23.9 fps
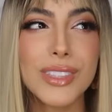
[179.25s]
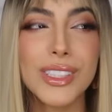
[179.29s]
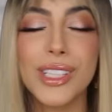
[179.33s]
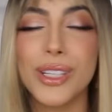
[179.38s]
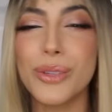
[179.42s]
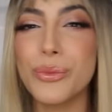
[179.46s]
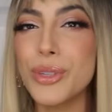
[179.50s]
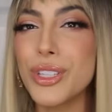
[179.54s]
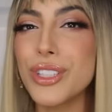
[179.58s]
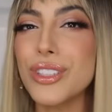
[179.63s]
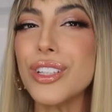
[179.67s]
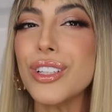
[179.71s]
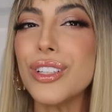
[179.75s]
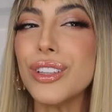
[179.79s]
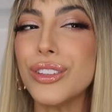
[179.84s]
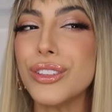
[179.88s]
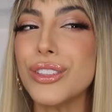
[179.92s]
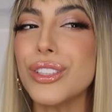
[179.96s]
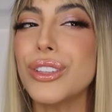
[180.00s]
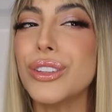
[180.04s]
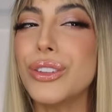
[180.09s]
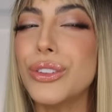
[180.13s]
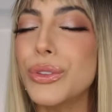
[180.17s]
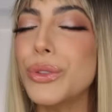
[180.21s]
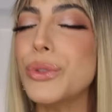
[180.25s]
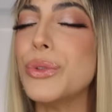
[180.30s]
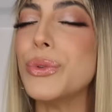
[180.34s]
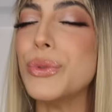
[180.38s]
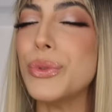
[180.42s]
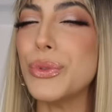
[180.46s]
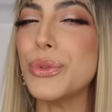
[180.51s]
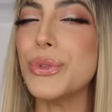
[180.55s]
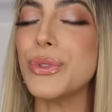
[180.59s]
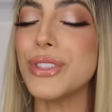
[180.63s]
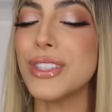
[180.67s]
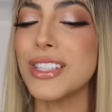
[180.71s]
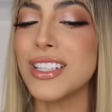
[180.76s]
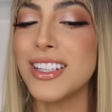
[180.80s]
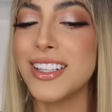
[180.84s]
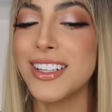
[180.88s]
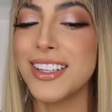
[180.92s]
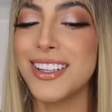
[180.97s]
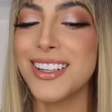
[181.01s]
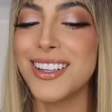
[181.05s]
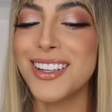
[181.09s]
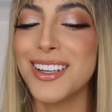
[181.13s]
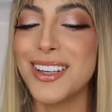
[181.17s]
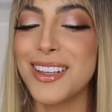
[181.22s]
then we start to lose
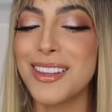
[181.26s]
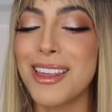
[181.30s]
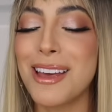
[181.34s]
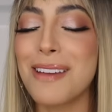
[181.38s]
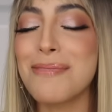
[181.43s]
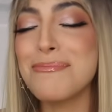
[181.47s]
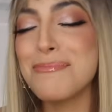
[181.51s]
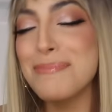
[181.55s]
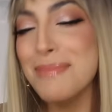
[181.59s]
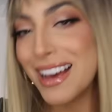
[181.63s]
that